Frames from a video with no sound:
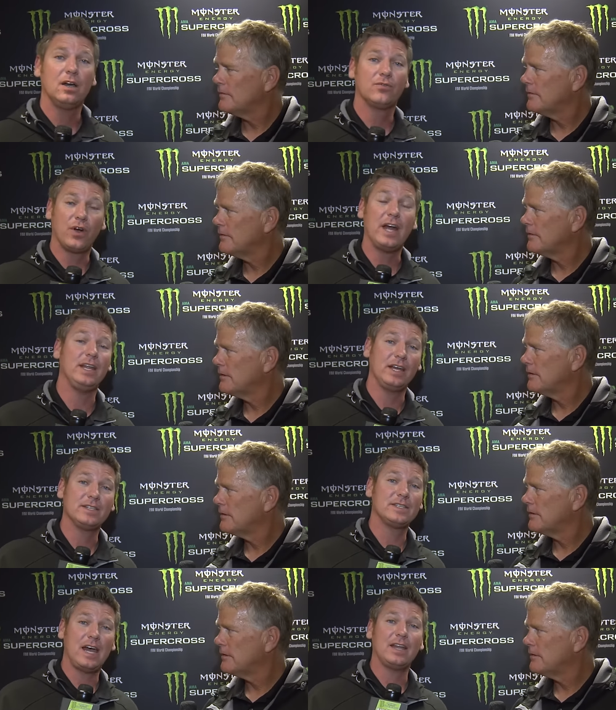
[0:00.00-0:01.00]
Speaker 1: frightening and
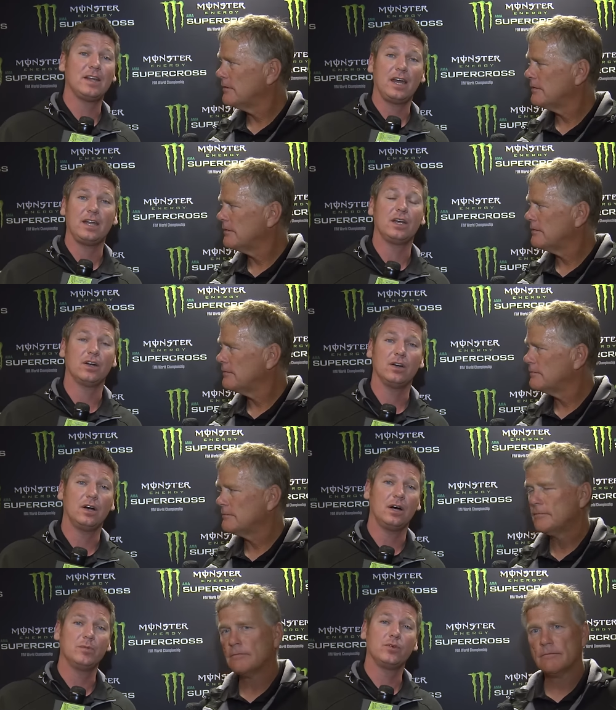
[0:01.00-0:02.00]
sad night here.
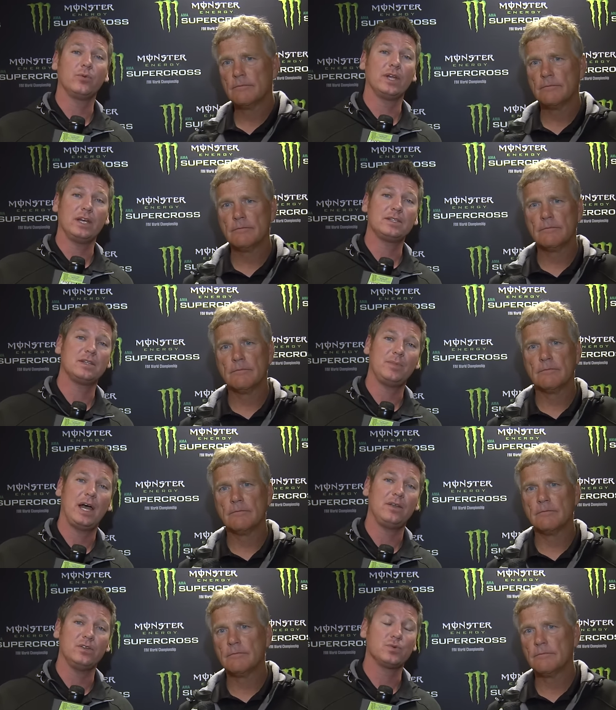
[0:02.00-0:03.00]
Before we get to the
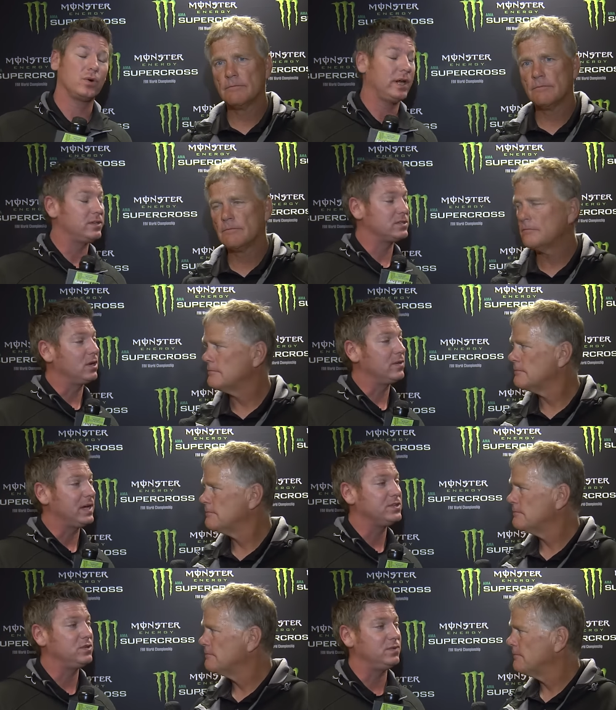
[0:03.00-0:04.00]
bad news, we'll go ahead and start with
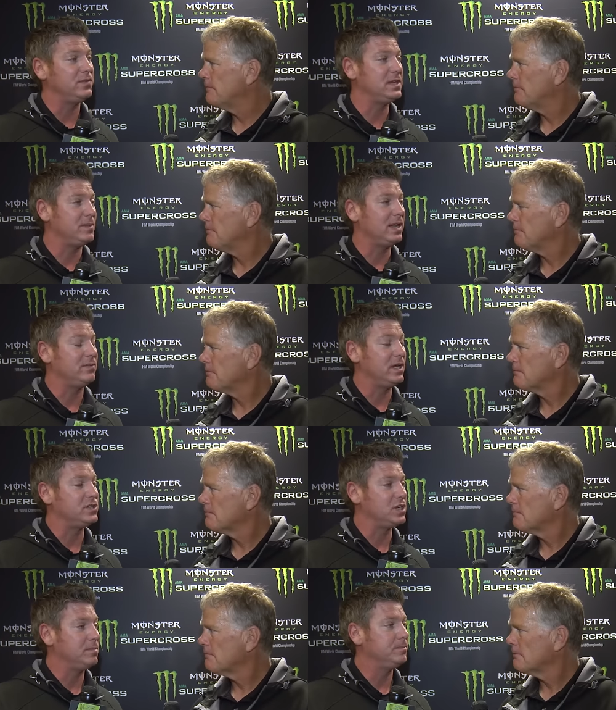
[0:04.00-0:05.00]
that 250 main event,
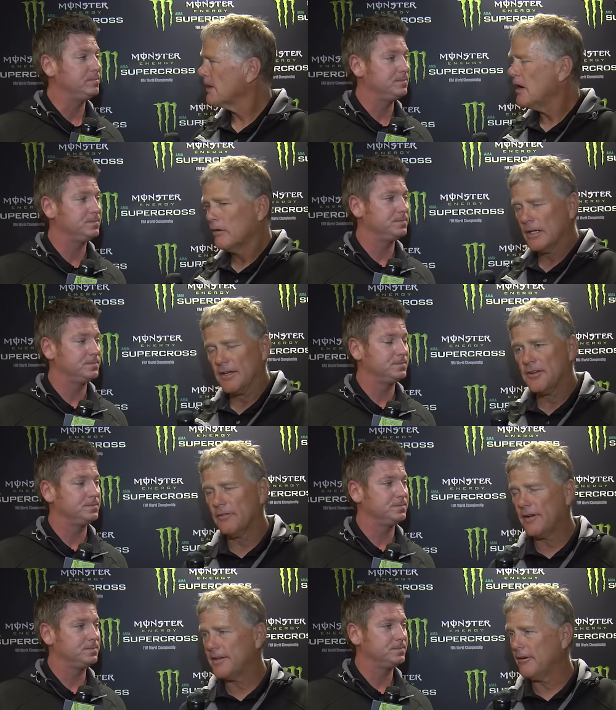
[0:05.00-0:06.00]
Jim. Well, that
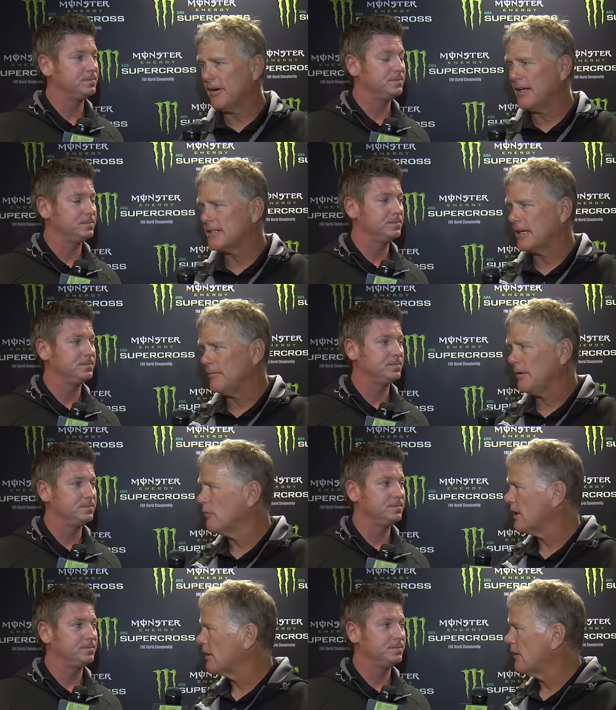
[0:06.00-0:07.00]
Speaker 2: 250 race, I mean,
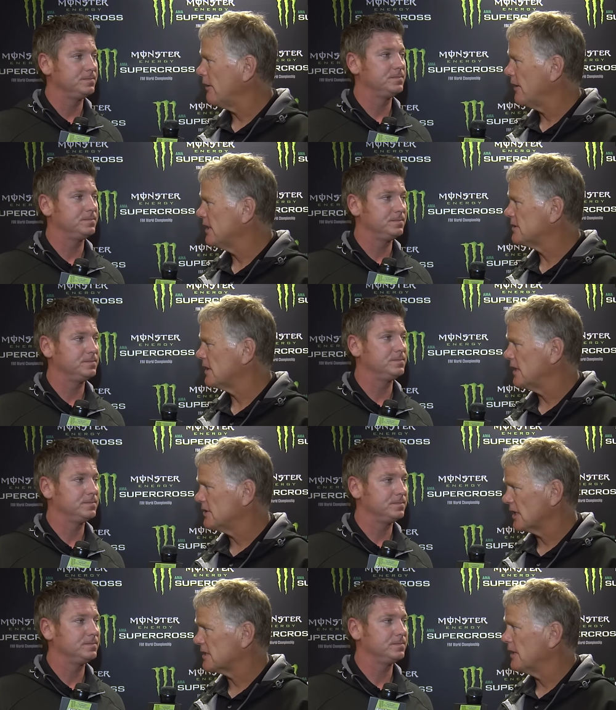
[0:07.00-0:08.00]
what a great race
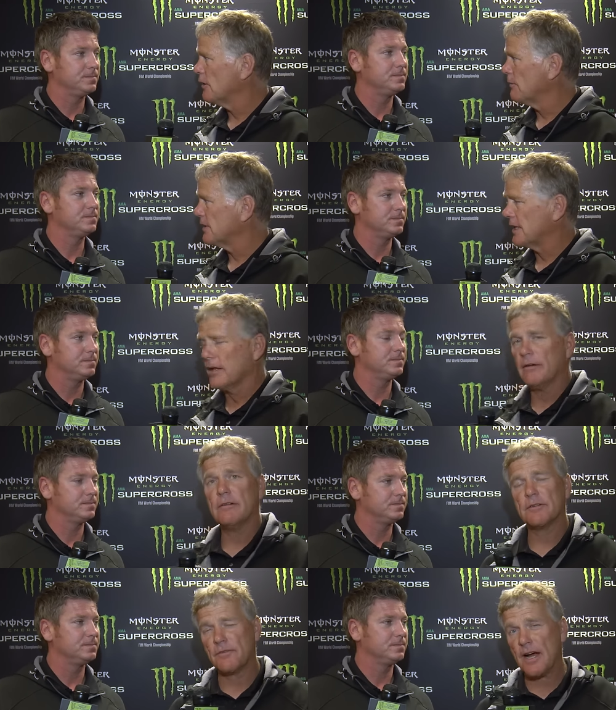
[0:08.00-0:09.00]
Justin Hill put together. He
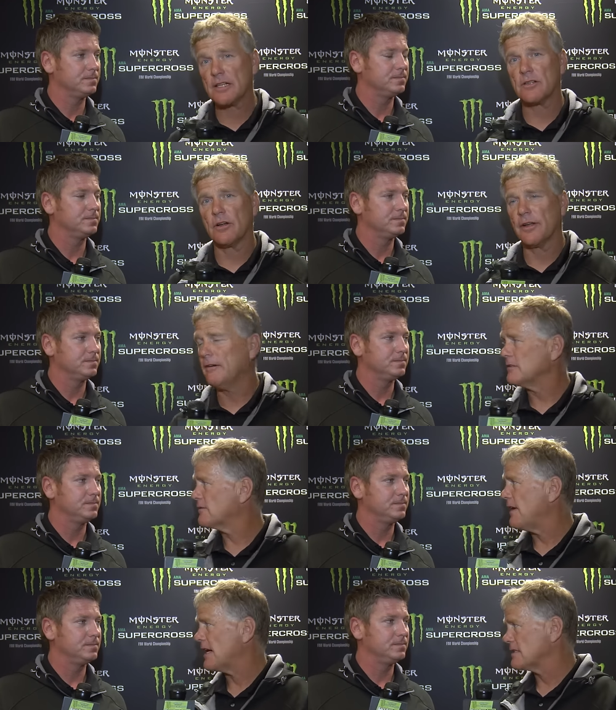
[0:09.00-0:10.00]
was fast all day. He was
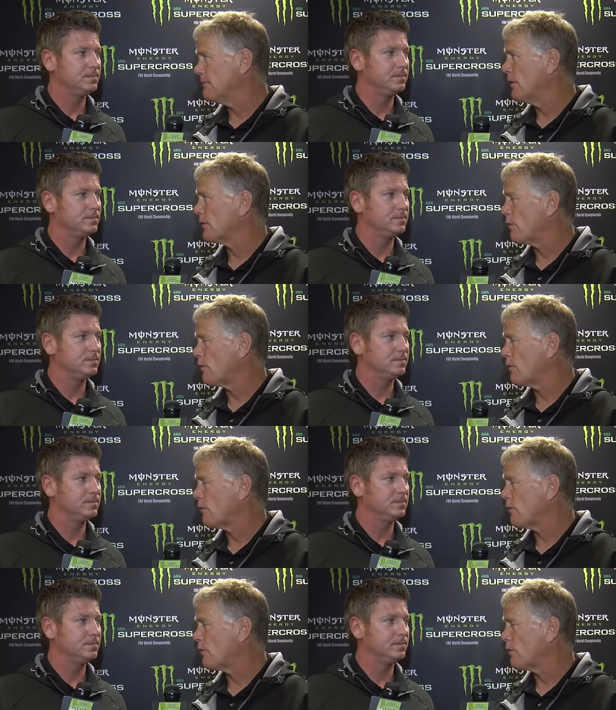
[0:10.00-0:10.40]
fast in both